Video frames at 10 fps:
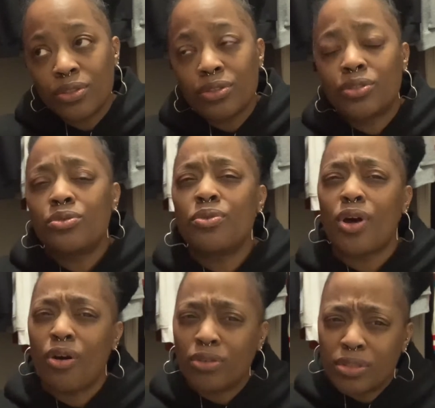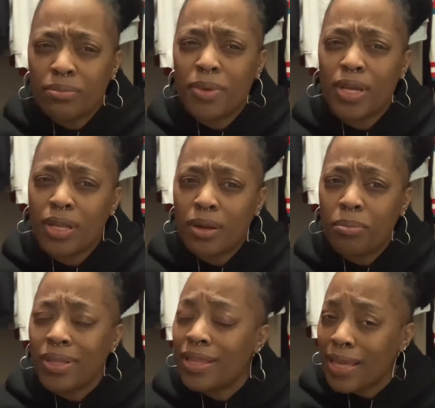to the ultimate
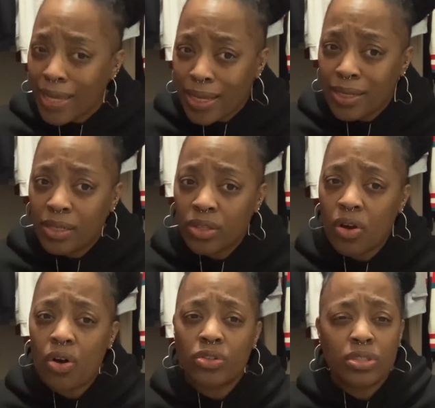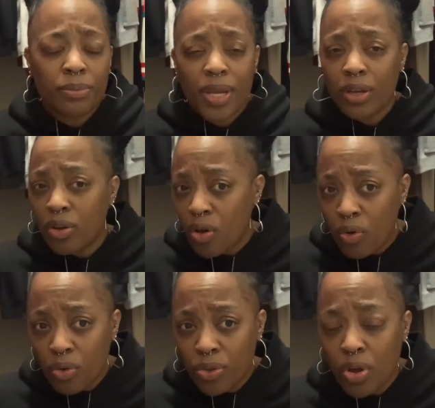plan, the ultimate
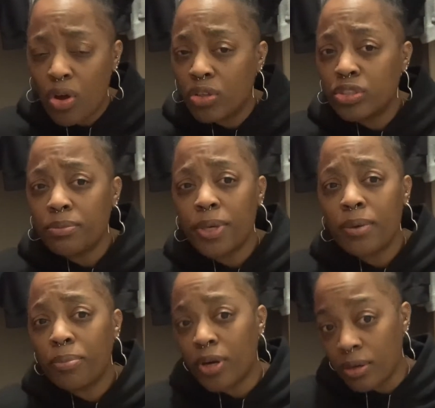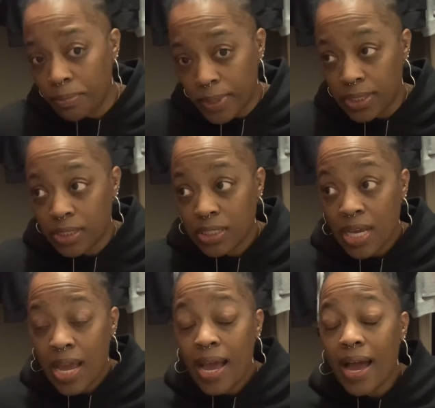goal, the ultimate purpose.
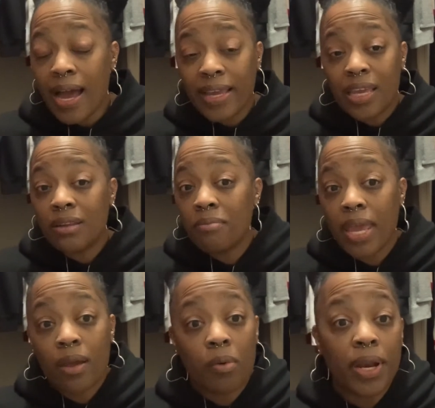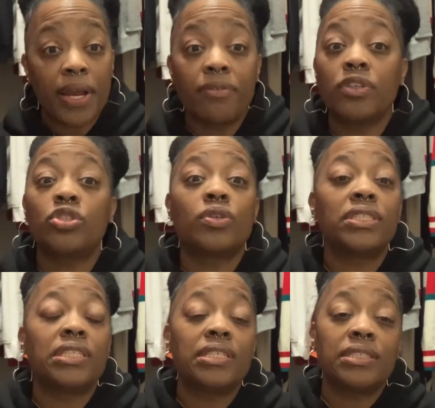I can make whatever choice
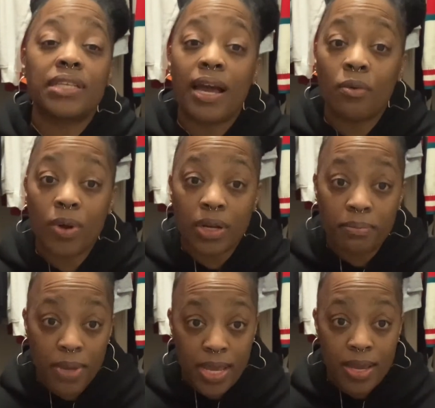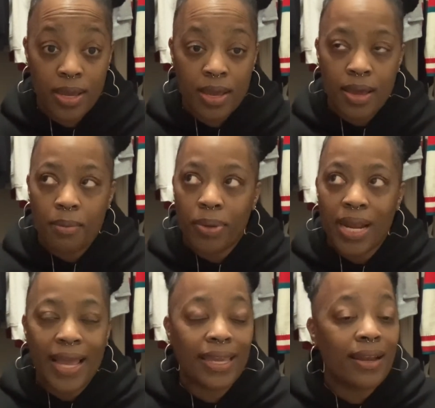it is I want to make, but I
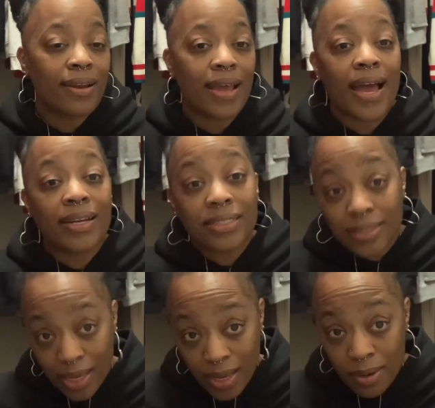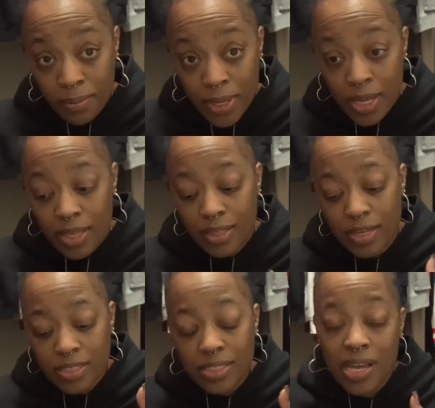cannot escape the
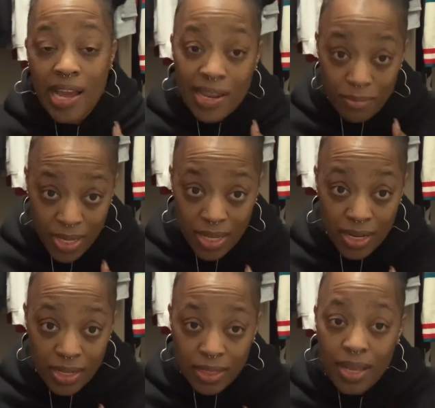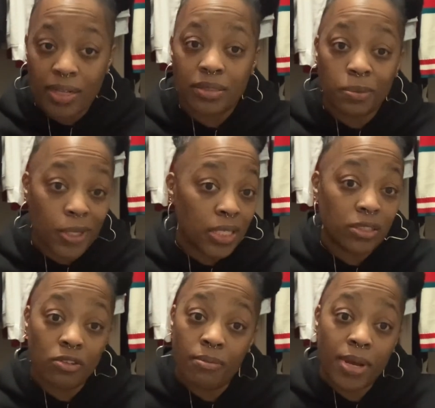assignment that is placed
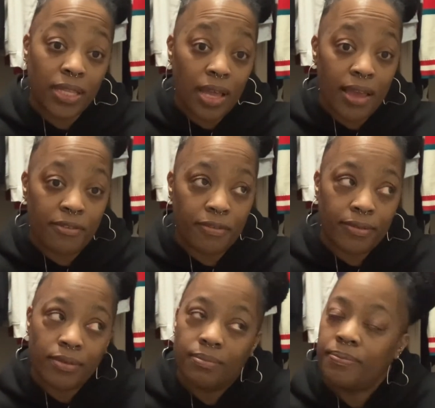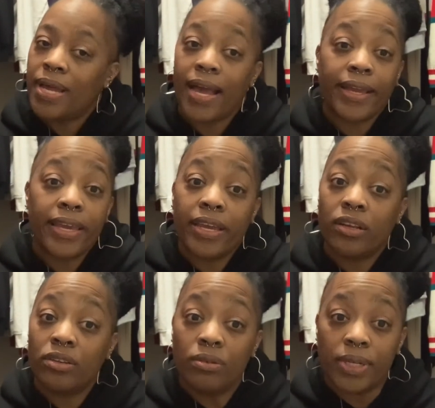on my life. I can't
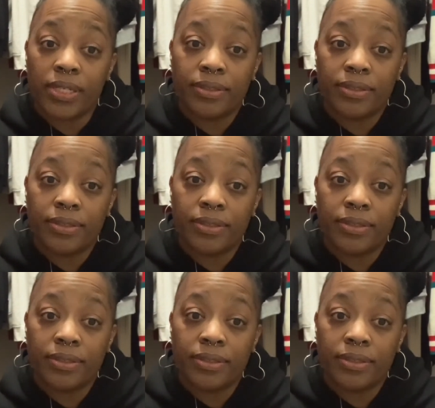do it.